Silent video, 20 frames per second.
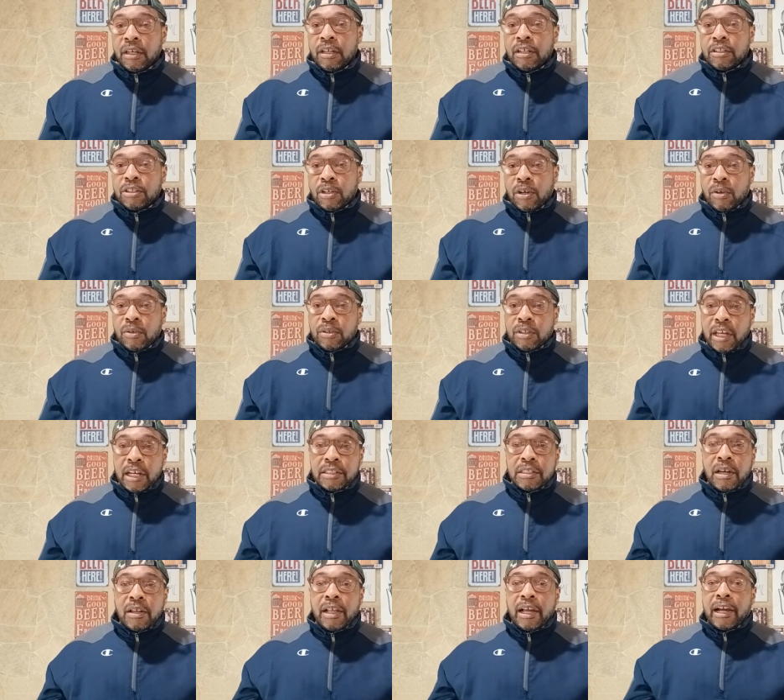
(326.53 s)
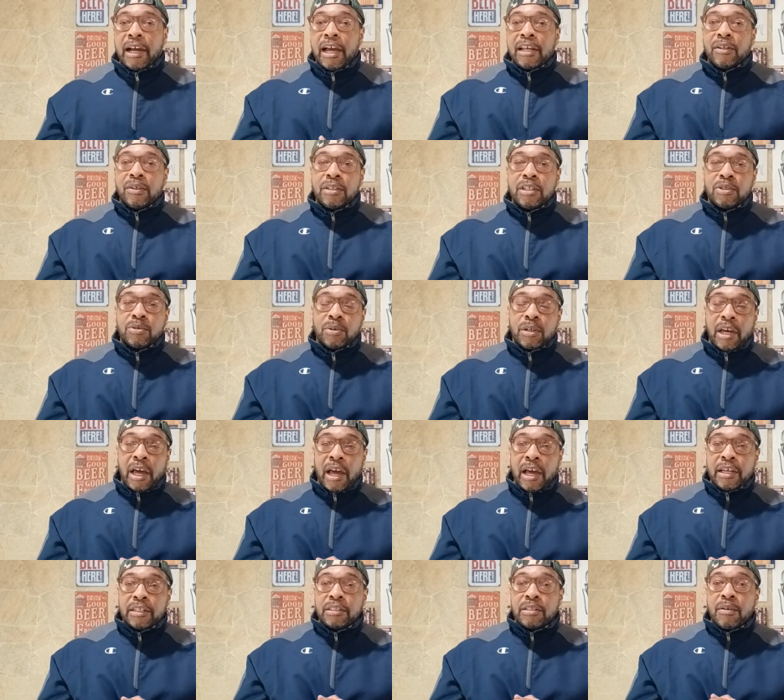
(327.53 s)
So that's all I got on this one,
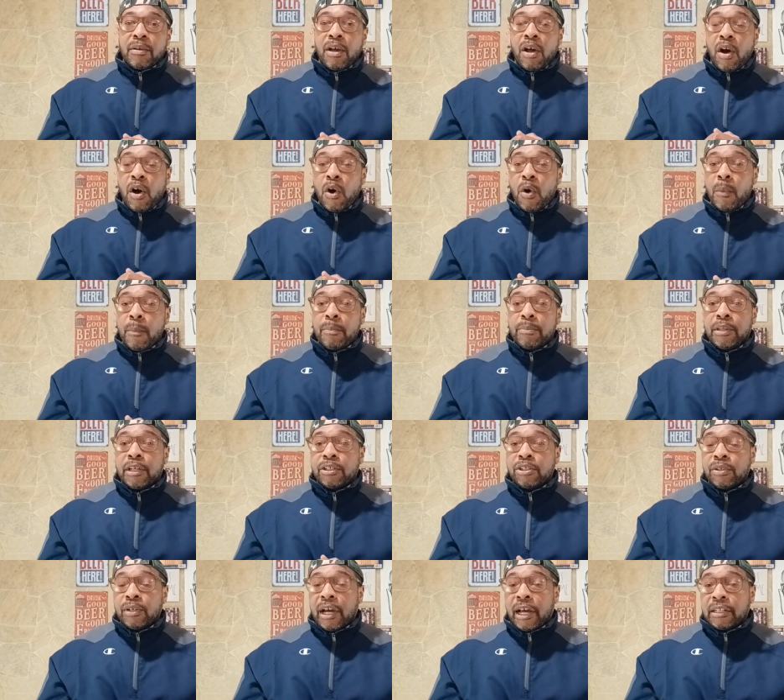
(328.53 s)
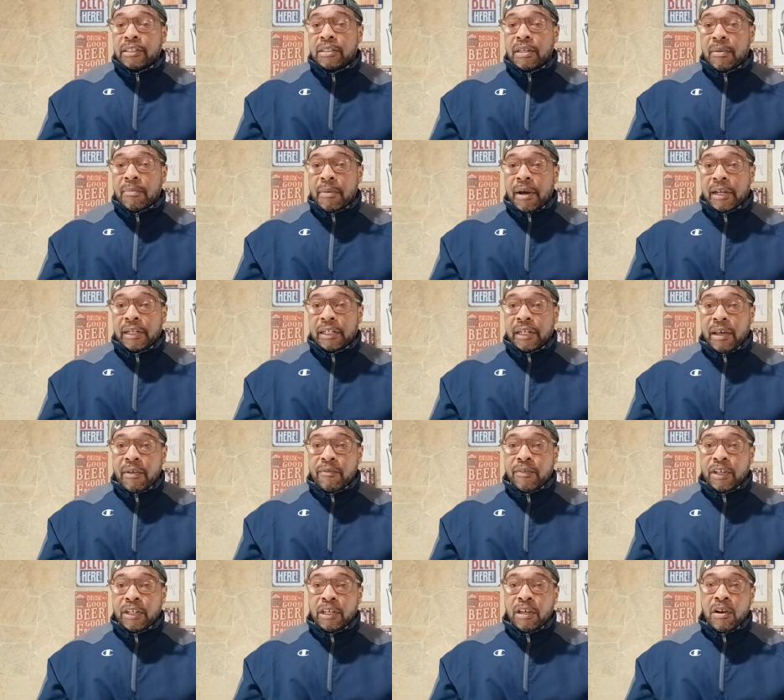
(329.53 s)
guys. Hope that you got something out of that
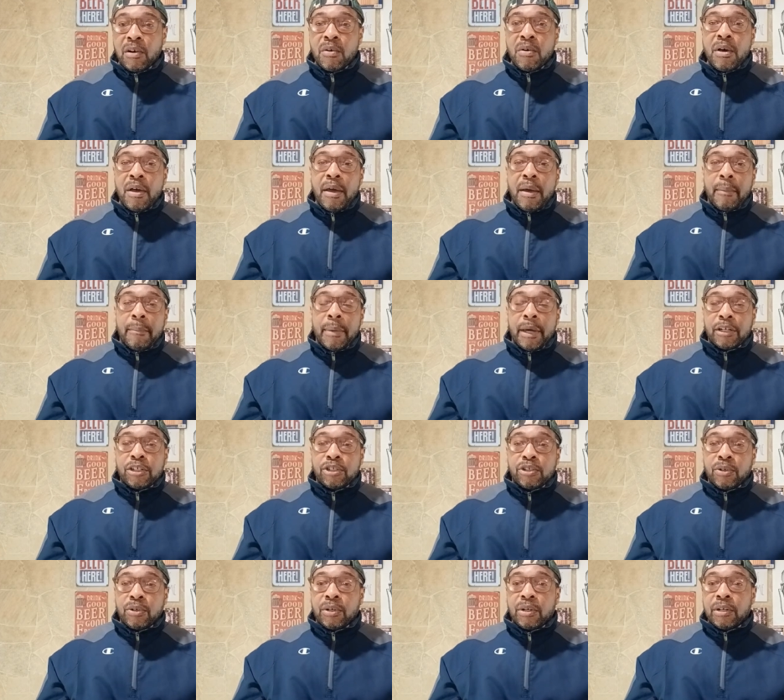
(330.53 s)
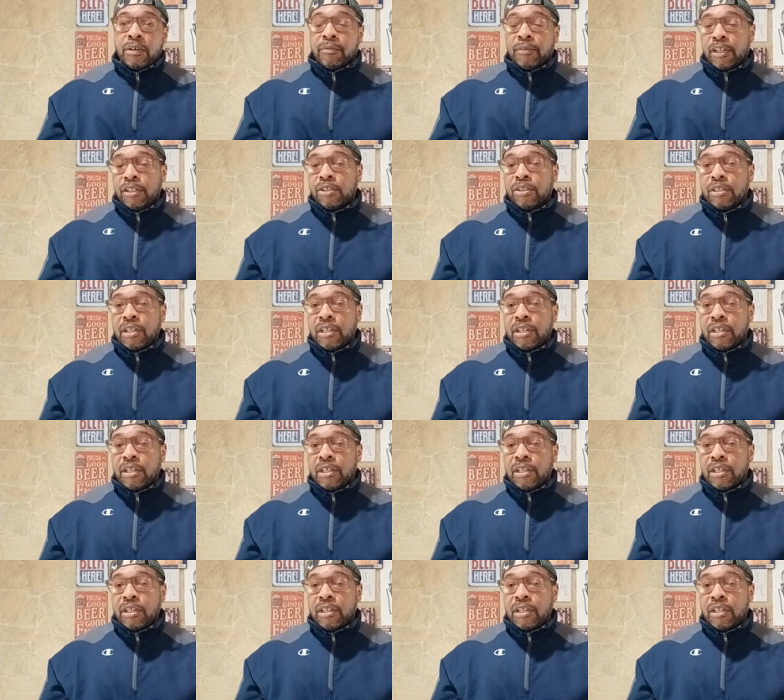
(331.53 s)
video. Make sure that you